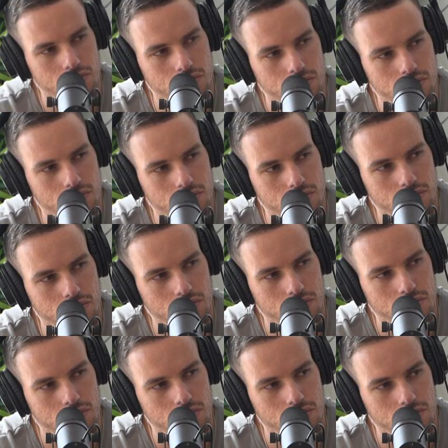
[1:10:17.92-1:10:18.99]
We could talk
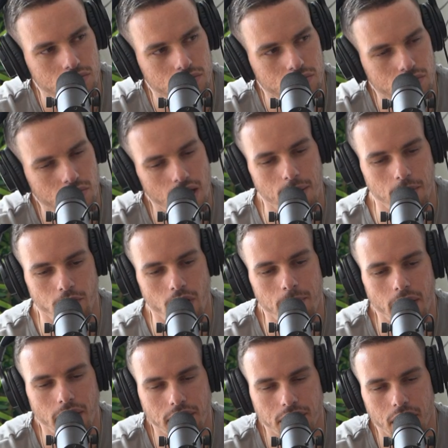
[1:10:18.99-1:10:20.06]
about Gandhi, or yeah, all these people
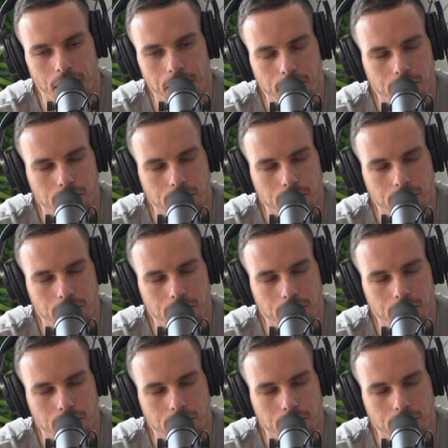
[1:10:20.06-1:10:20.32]
man, that, yeah.